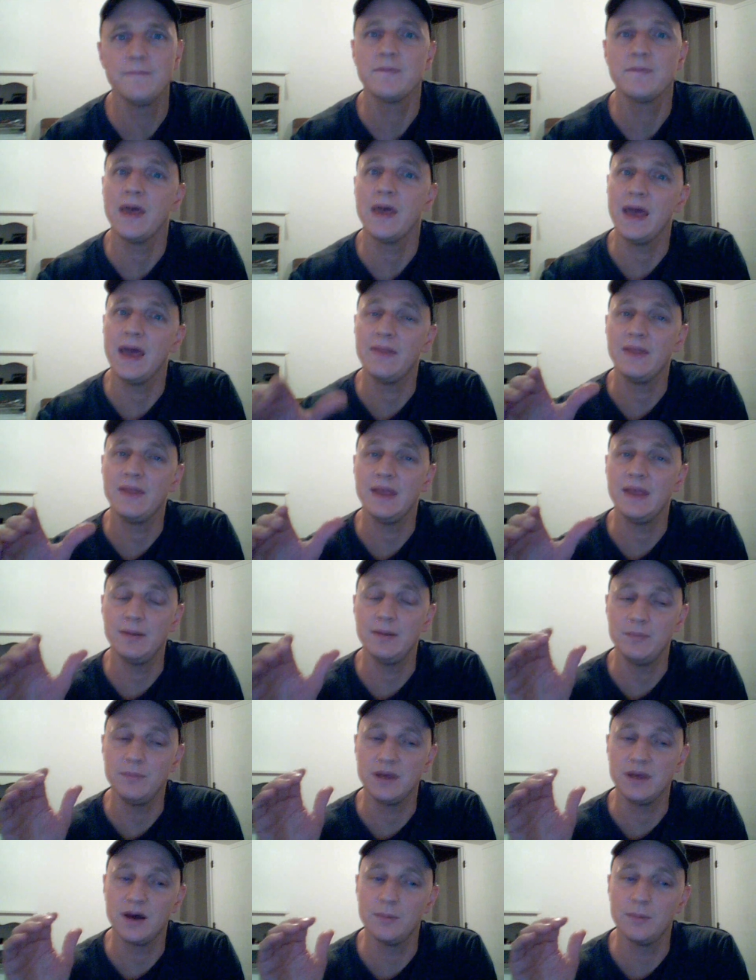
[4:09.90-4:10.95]
and it
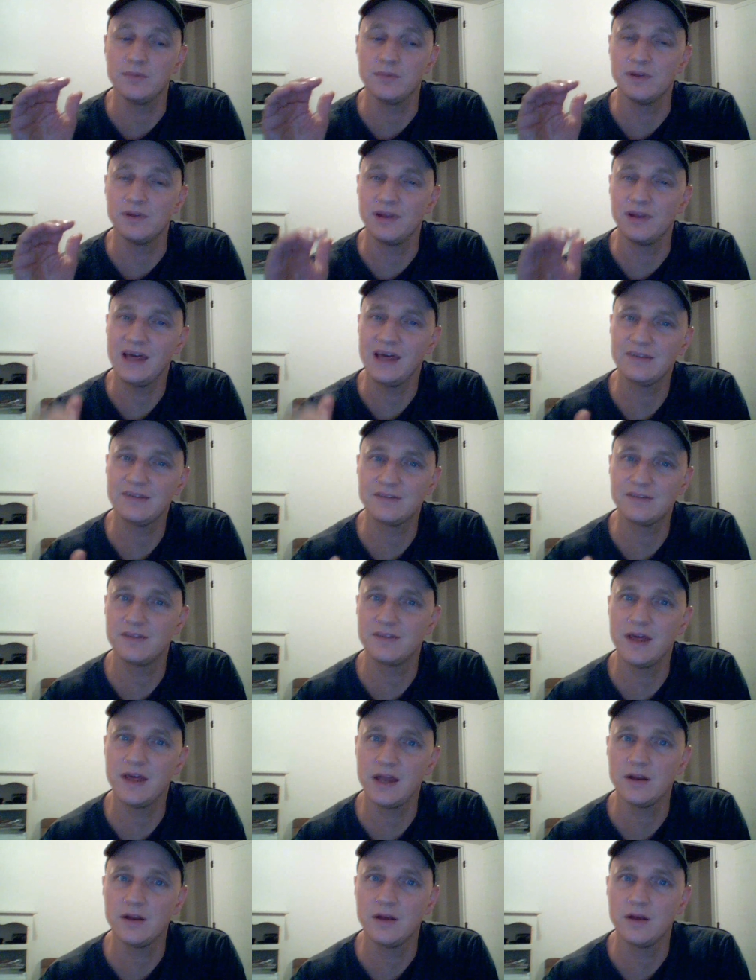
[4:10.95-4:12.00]
becomes less
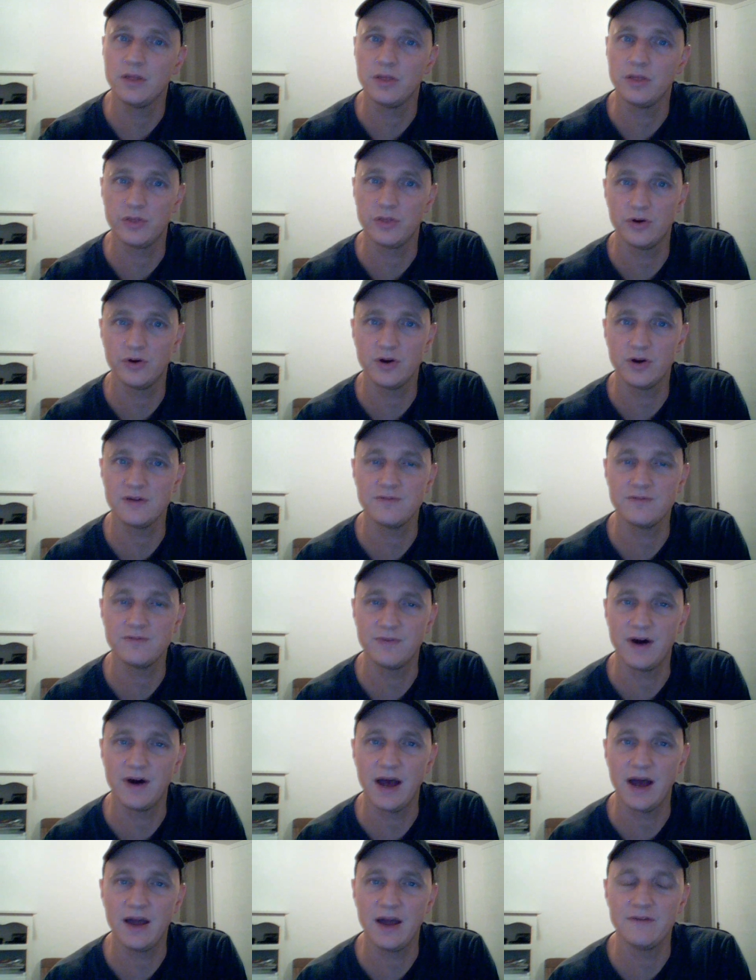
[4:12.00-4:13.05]
than
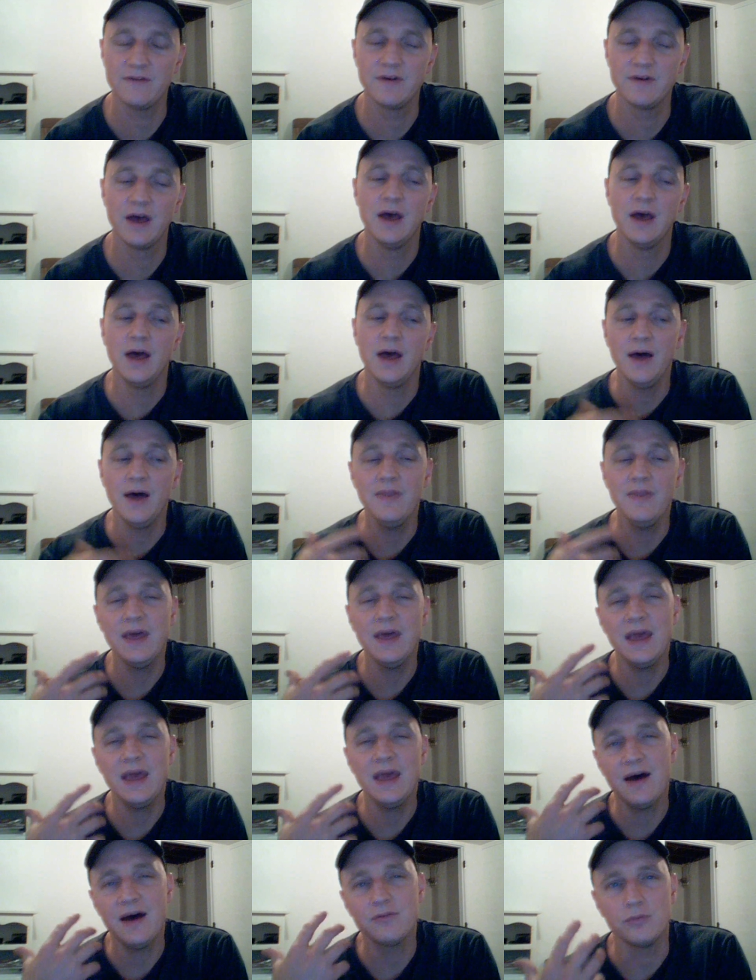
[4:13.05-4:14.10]
35 and they
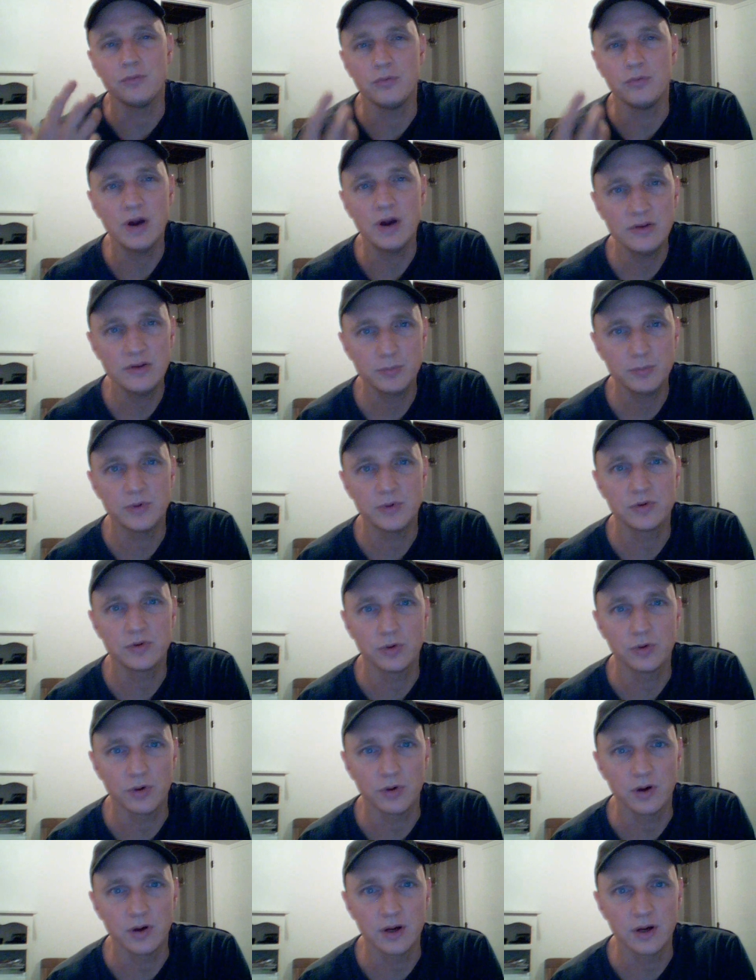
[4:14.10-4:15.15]
have
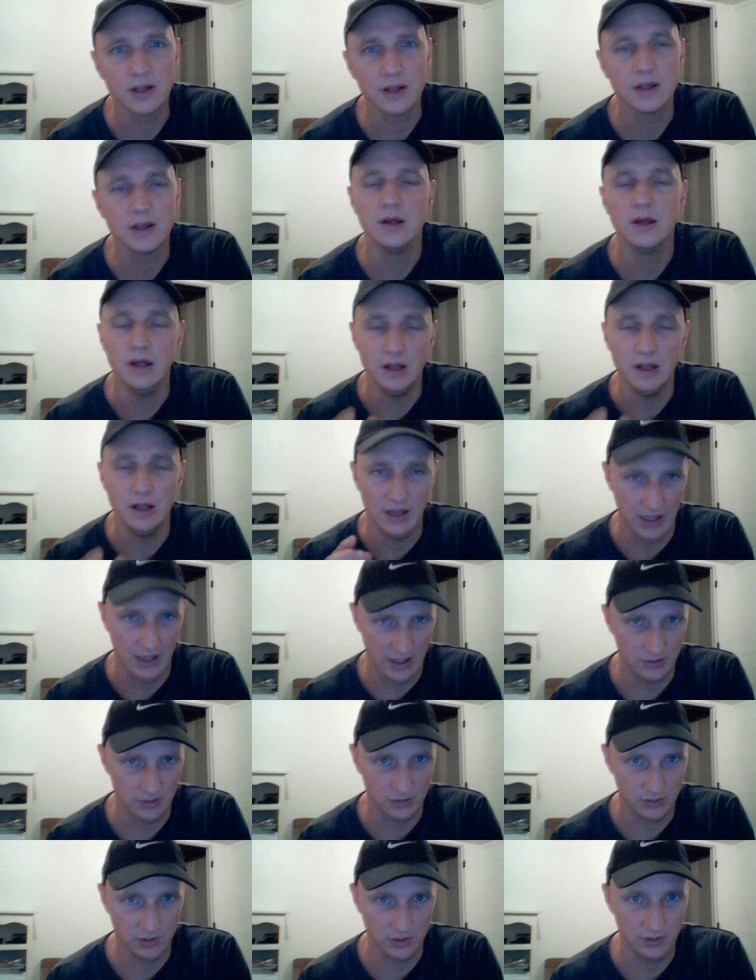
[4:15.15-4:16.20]
respiratory
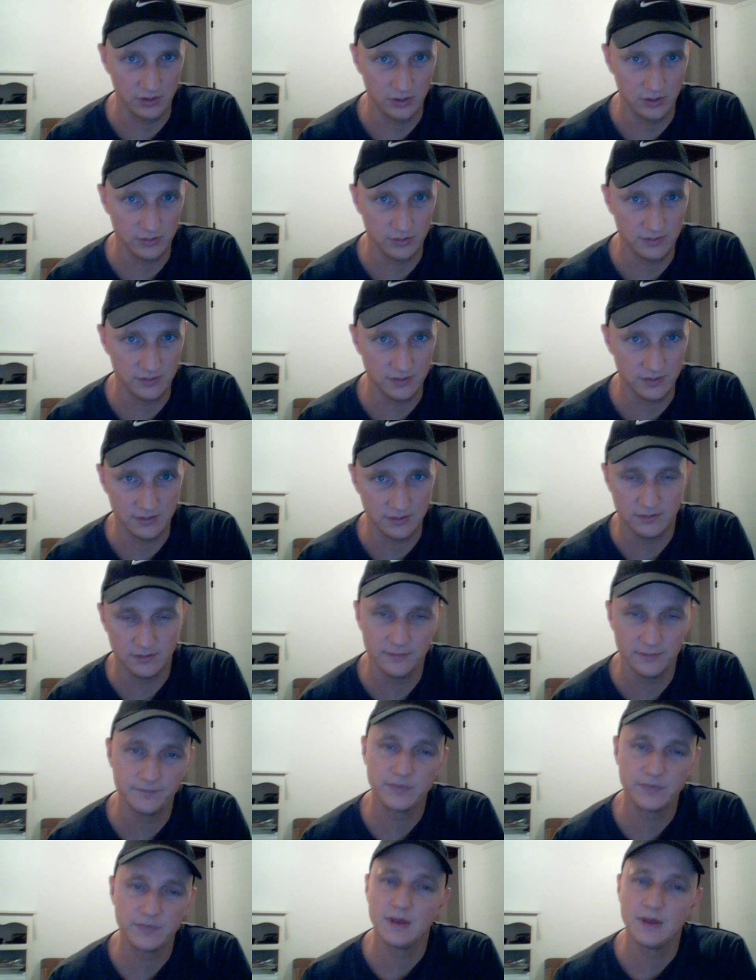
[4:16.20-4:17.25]
alkalosis.
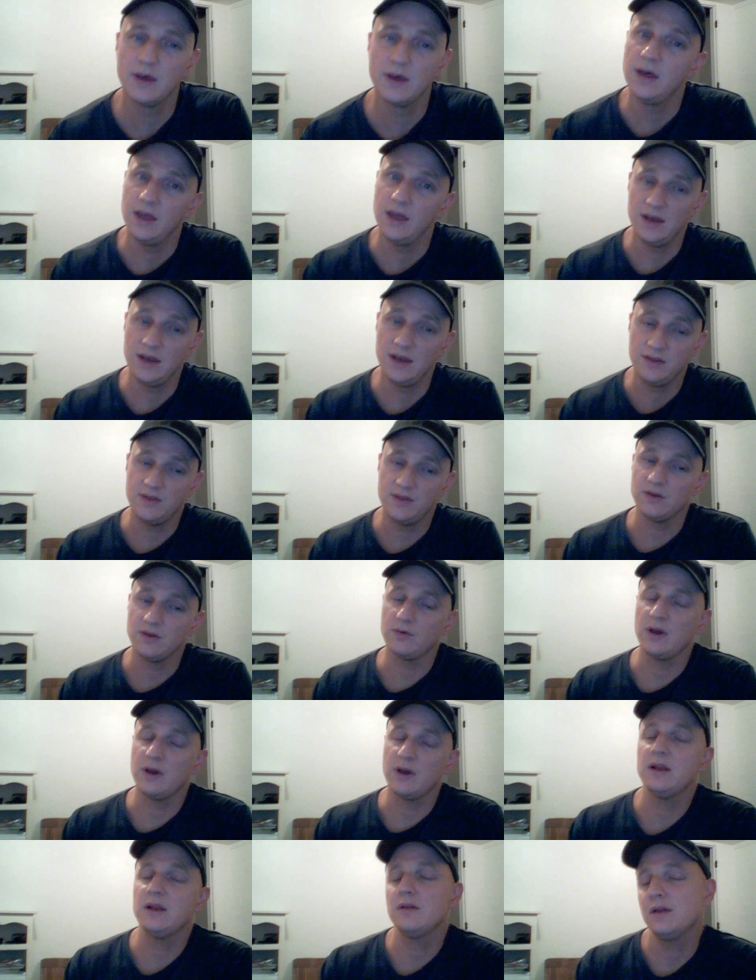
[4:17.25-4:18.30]
Anything
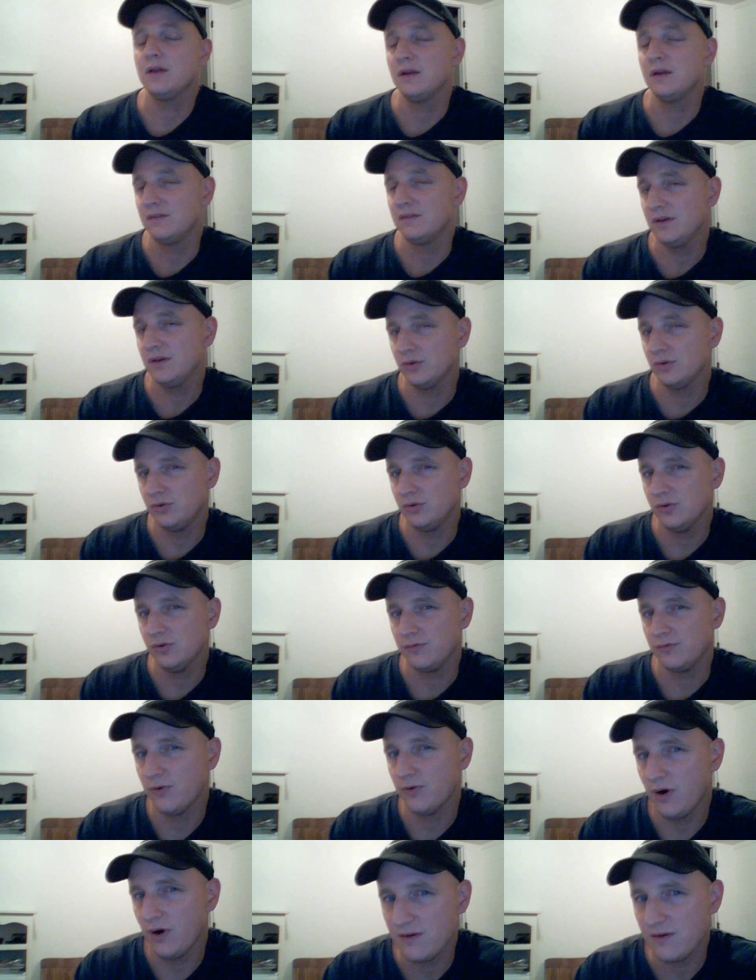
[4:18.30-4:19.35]
greater than a CO2 of
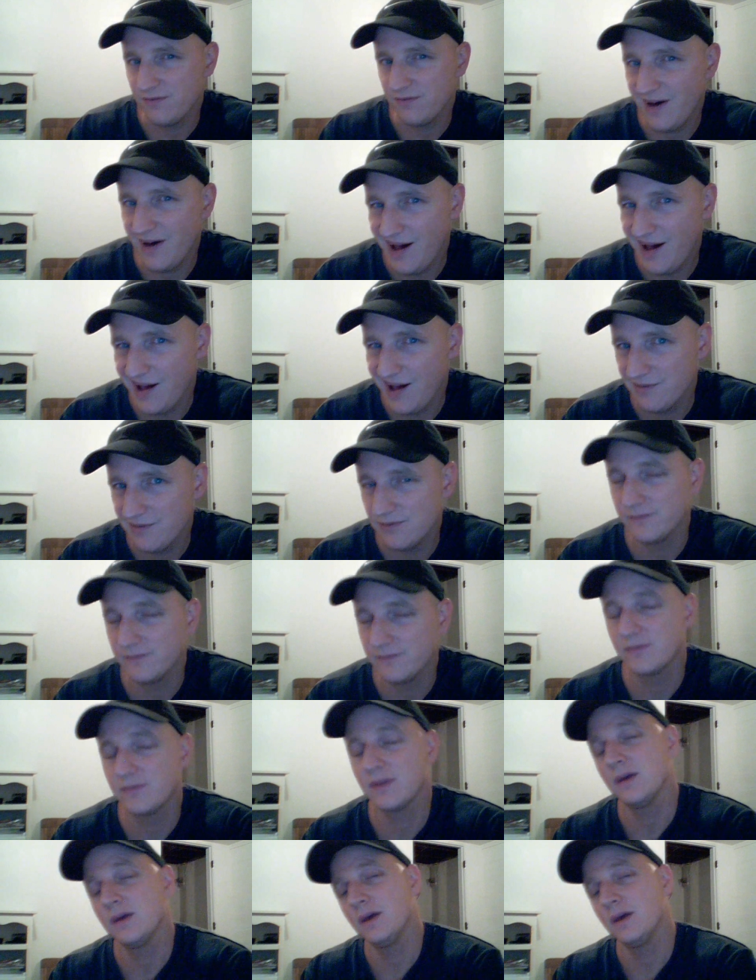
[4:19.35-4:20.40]
45
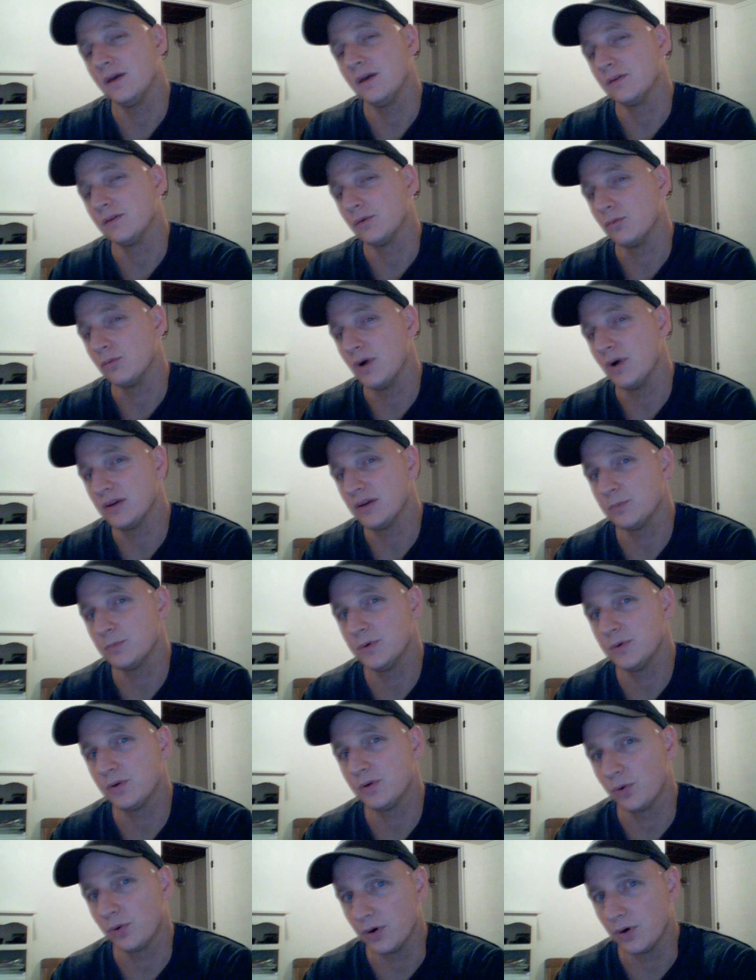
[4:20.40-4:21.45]
is a
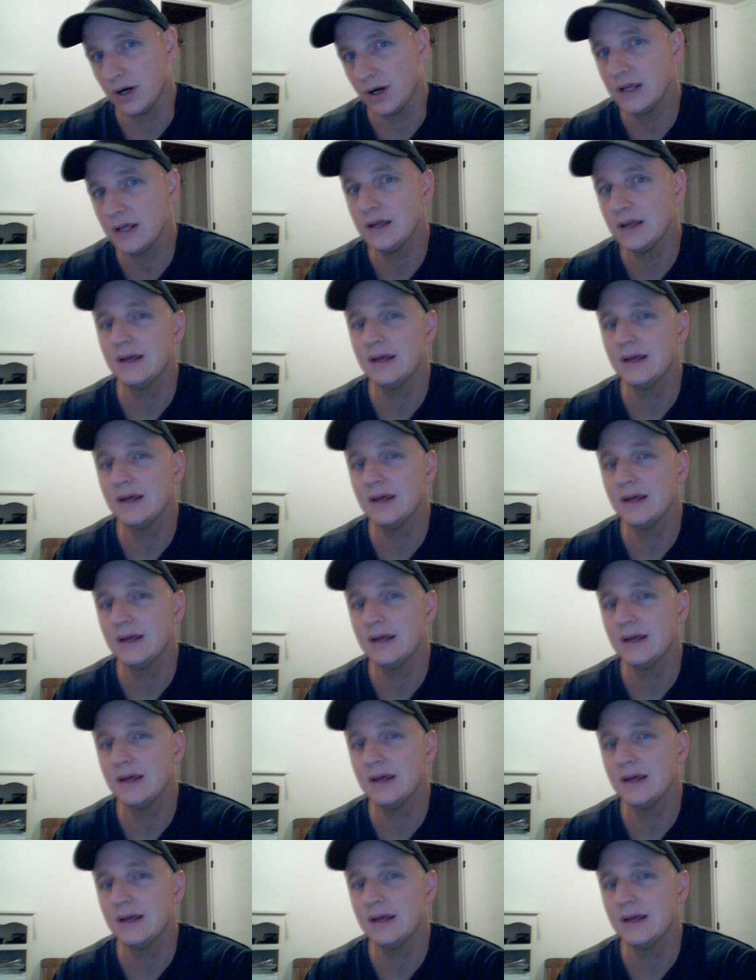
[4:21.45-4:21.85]
respiratory